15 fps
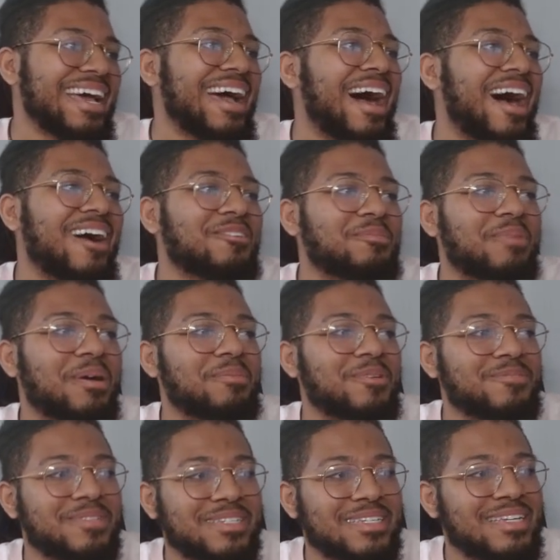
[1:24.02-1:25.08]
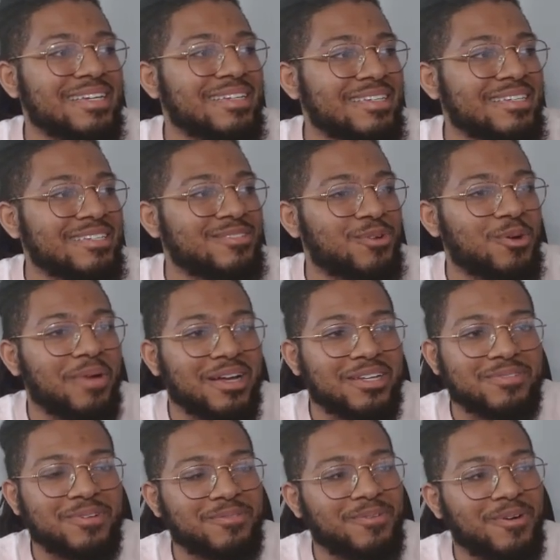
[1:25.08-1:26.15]
I remember seeing these robots
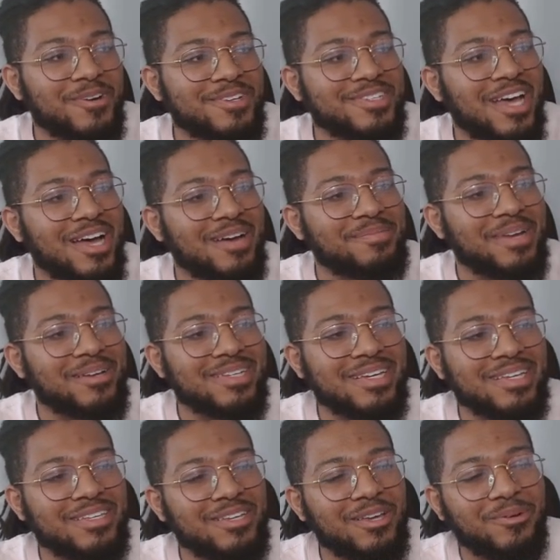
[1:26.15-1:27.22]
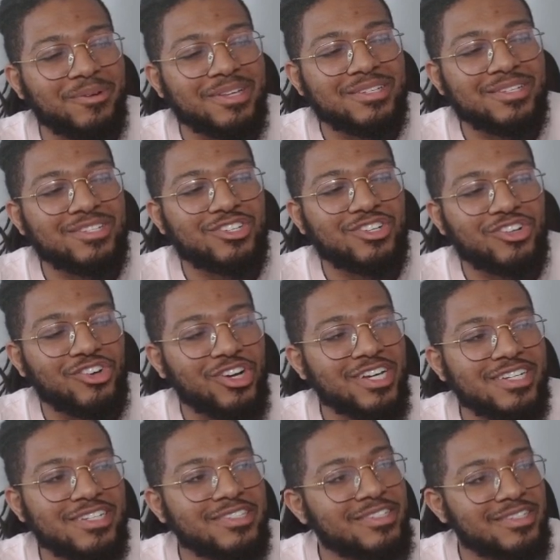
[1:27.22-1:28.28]
for the first time and I was like, yo, this is
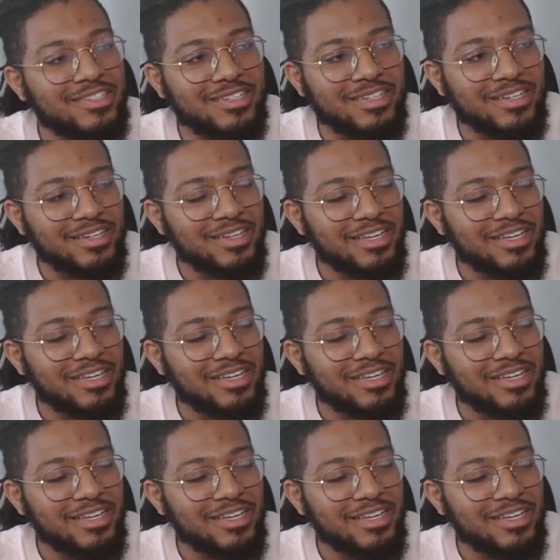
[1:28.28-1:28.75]
crazy.